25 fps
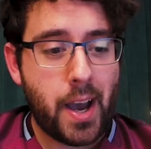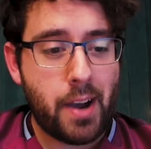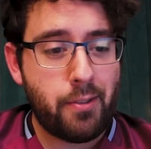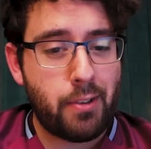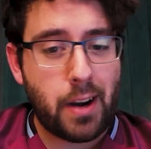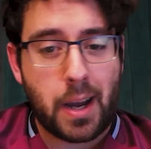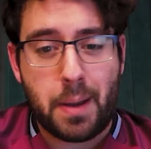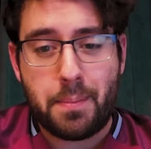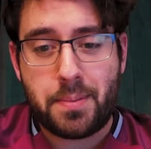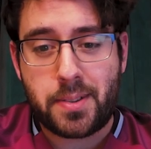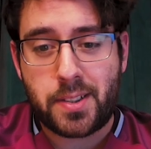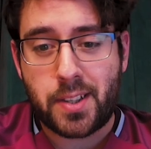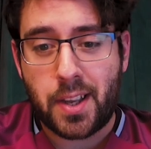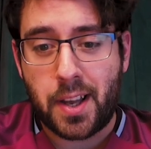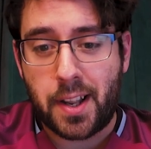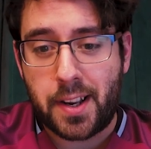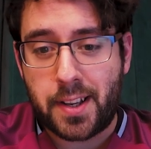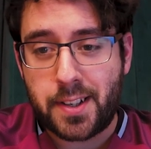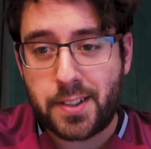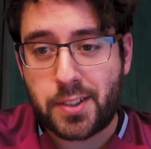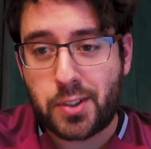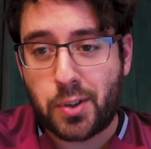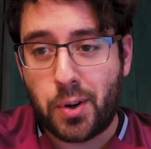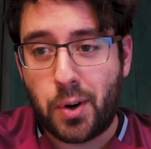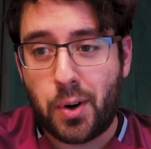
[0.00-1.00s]
Raheem
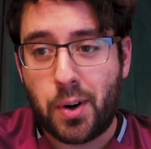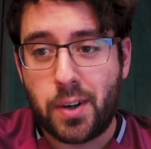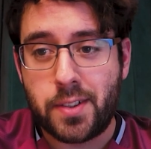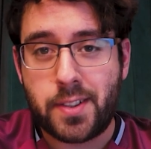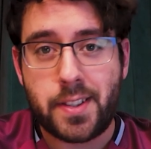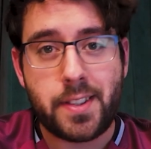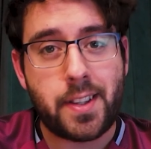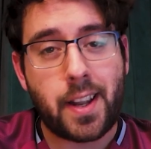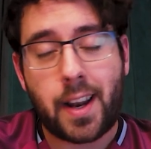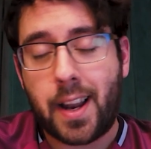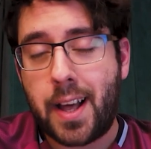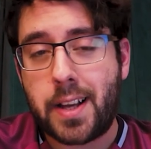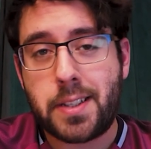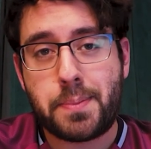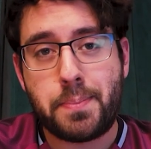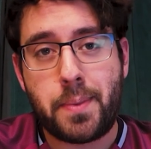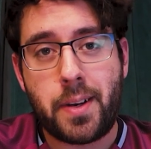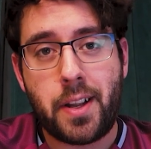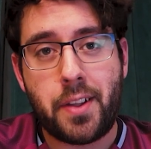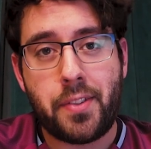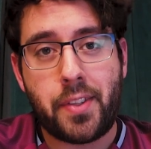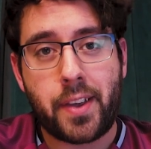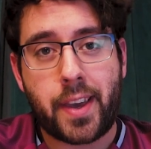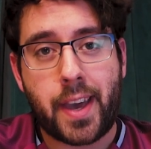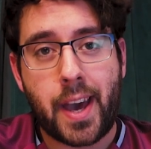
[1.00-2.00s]
Sterling scores in the last
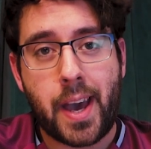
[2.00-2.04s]
minute of the